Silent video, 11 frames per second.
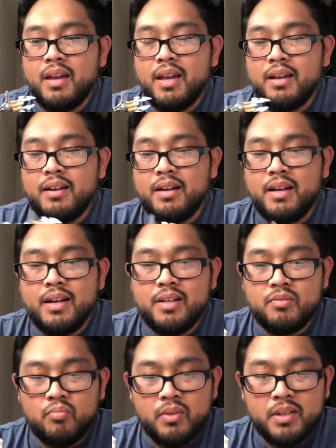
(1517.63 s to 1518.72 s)
and
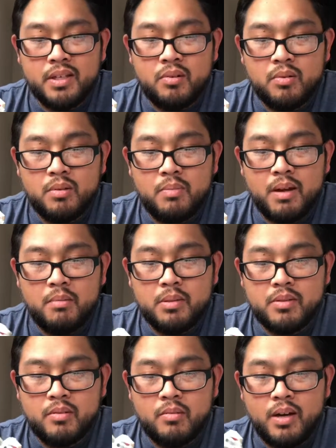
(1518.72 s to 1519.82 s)
it's really cool to be able
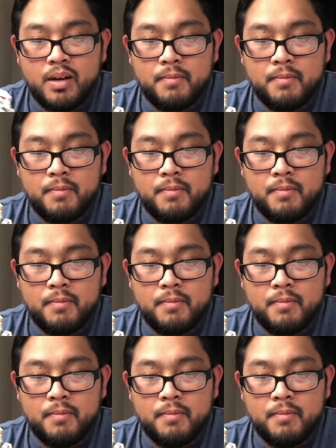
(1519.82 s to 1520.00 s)
to